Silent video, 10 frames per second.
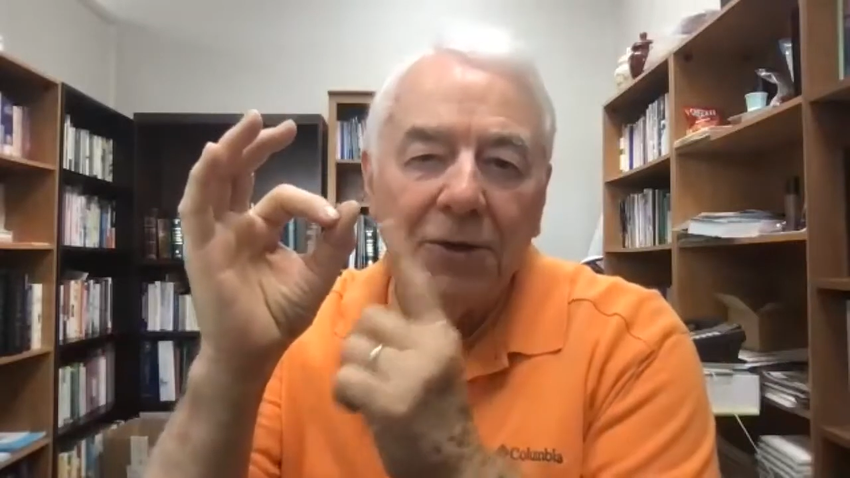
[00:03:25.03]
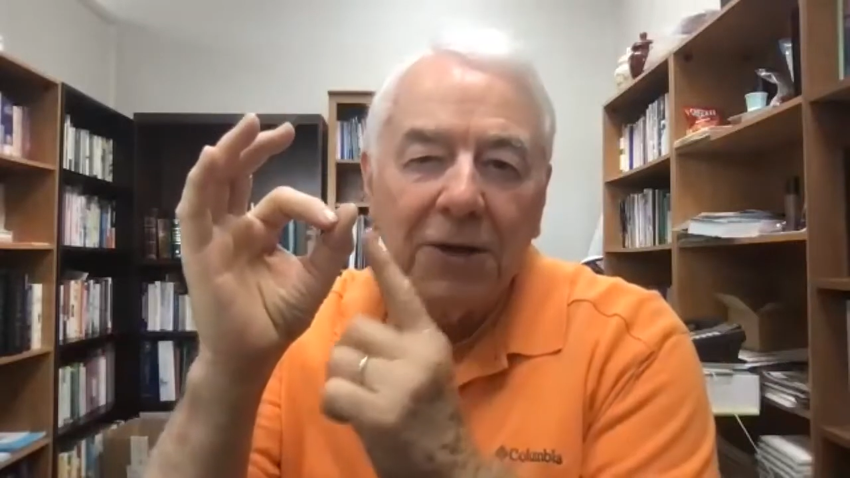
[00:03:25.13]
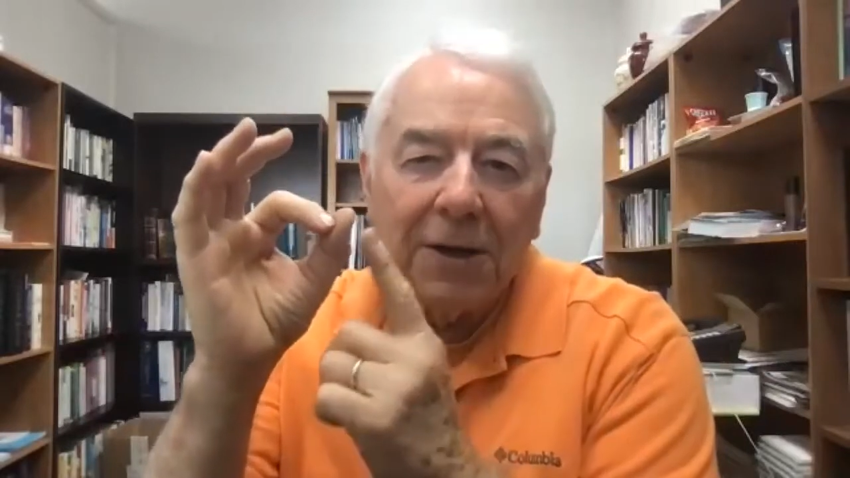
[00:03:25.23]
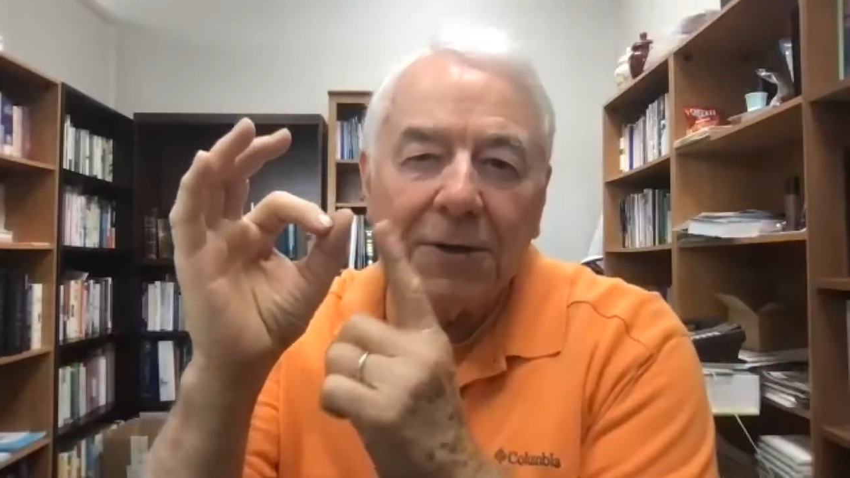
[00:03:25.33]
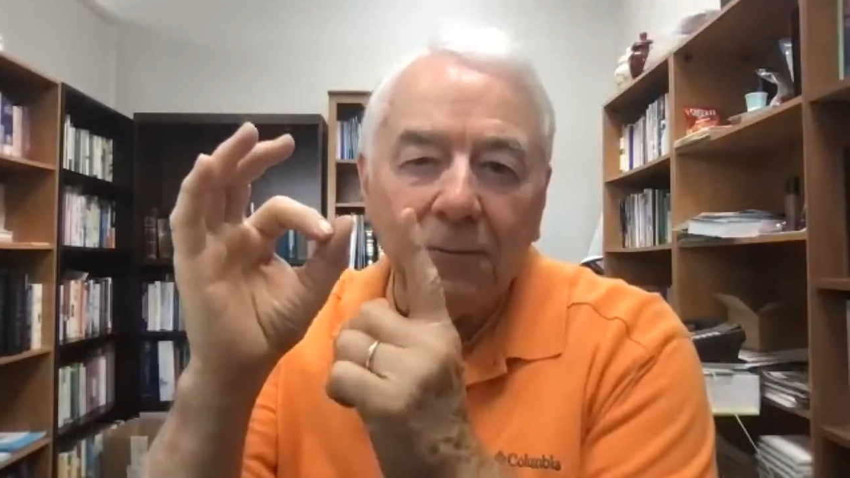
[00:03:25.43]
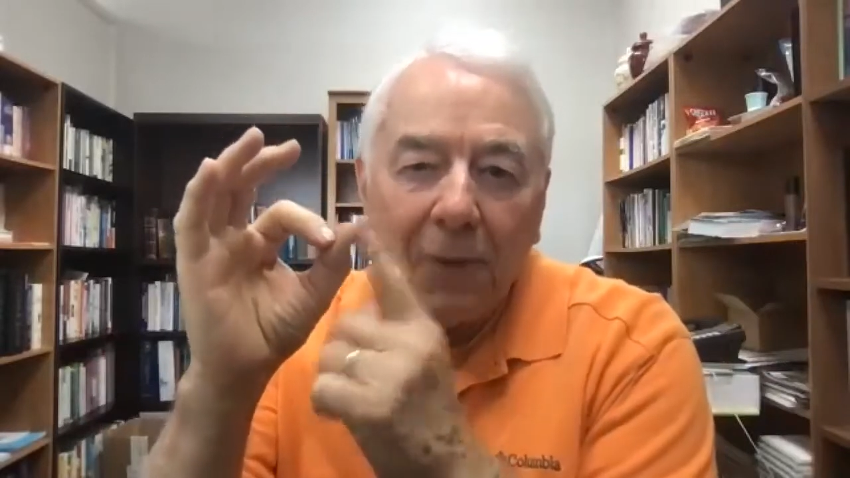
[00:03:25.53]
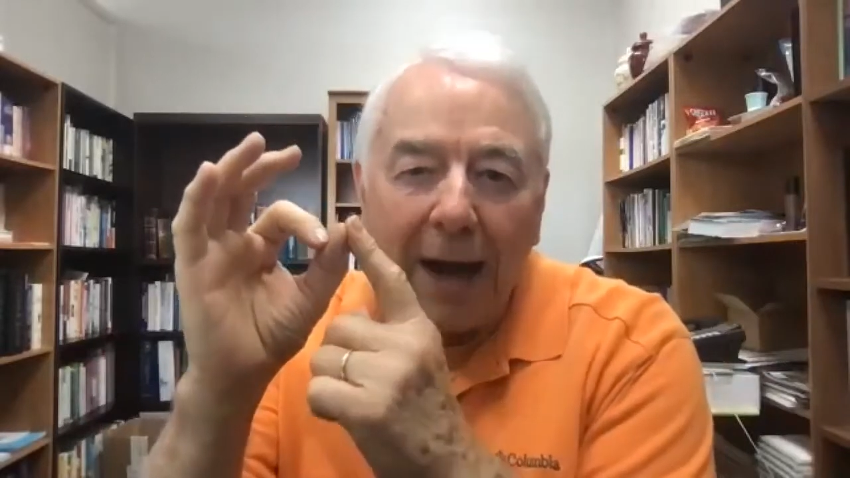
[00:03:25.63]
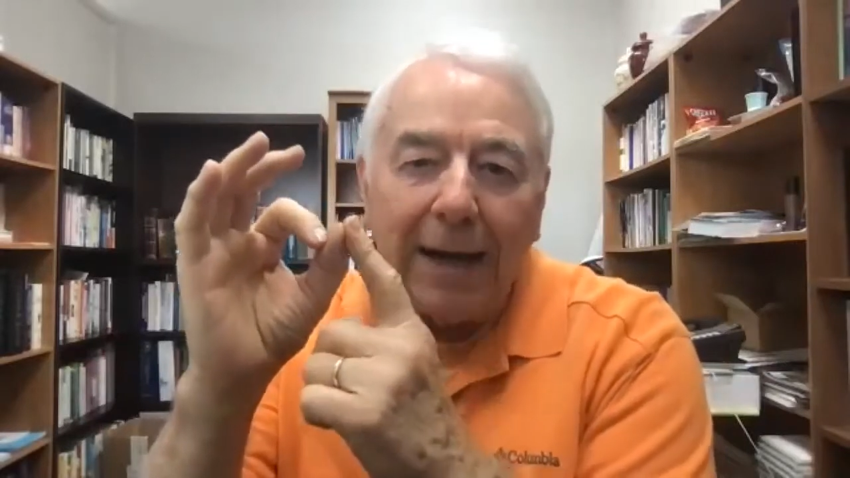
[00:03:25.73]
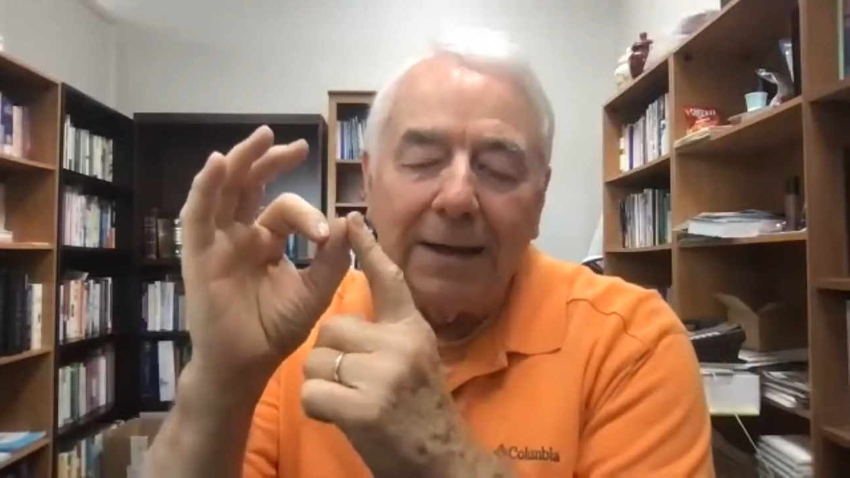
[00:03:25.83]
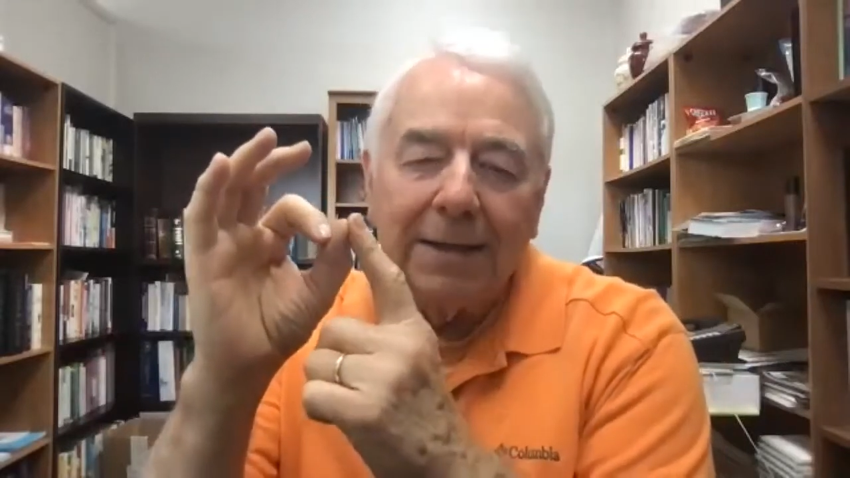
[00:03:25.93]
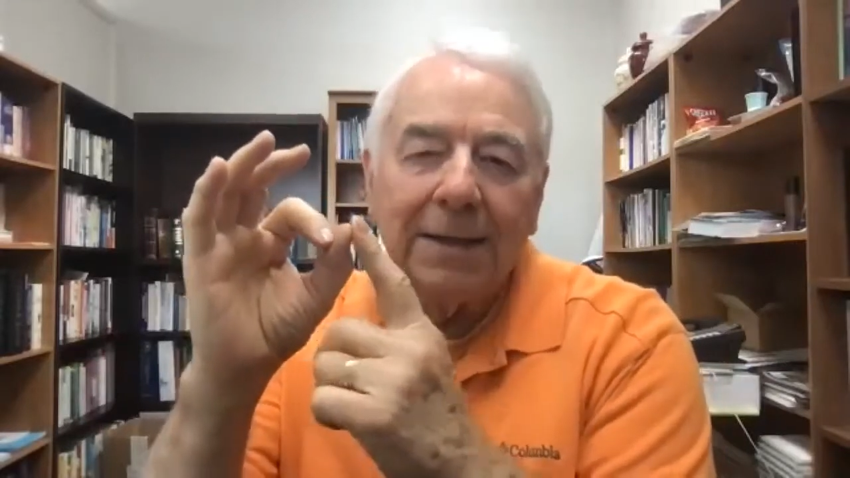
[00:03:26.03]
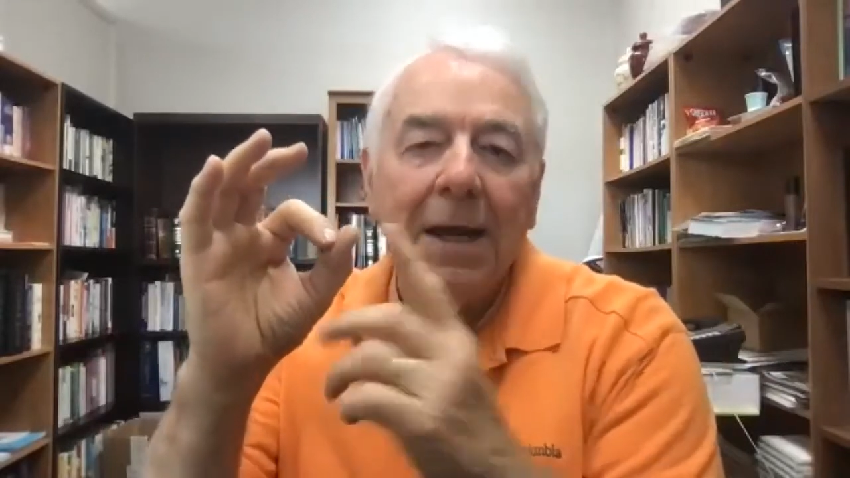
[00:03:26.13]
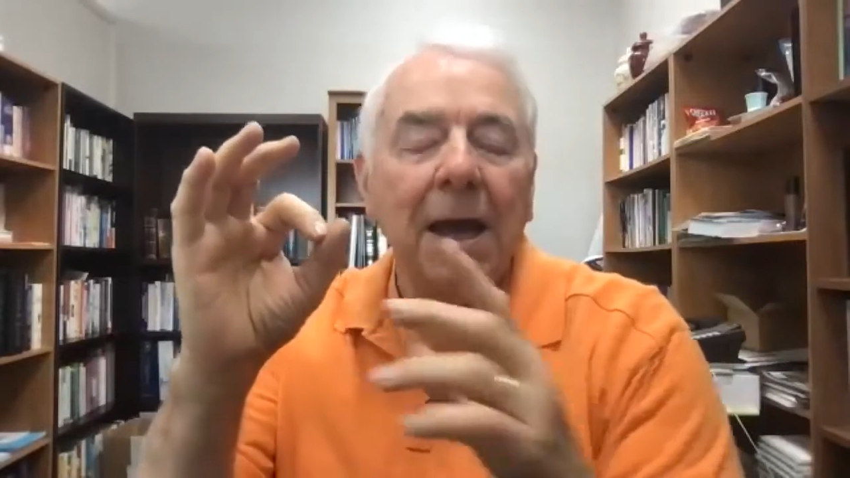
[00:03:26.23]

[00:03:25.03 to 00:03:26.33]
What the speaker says: just right.